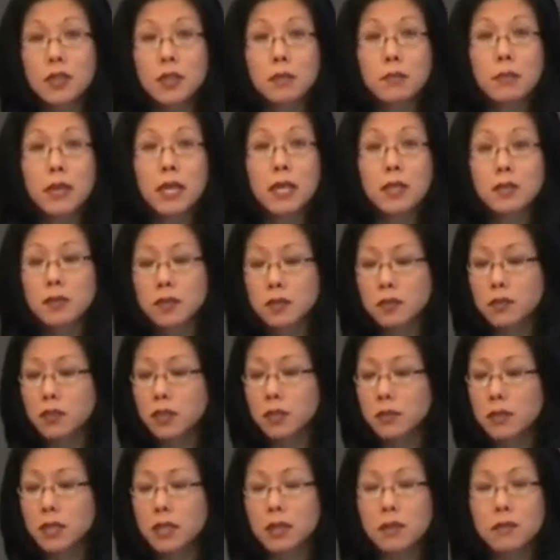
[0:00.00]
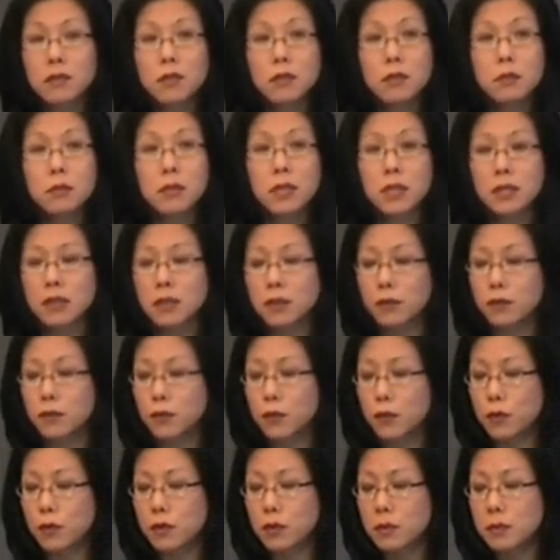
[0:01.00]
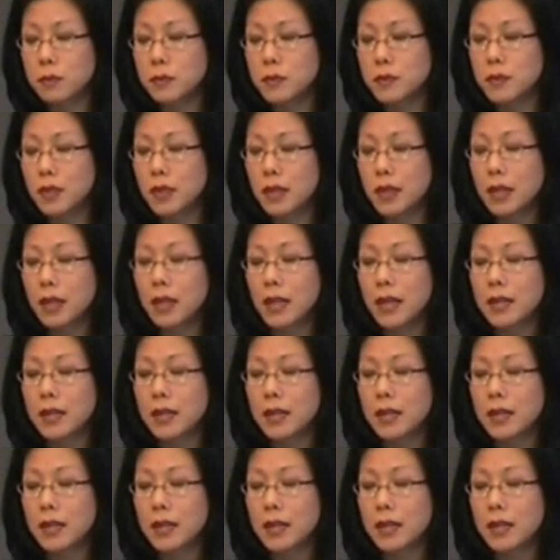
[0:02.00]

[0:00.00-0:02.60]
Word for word: and mainstreaming of new media forms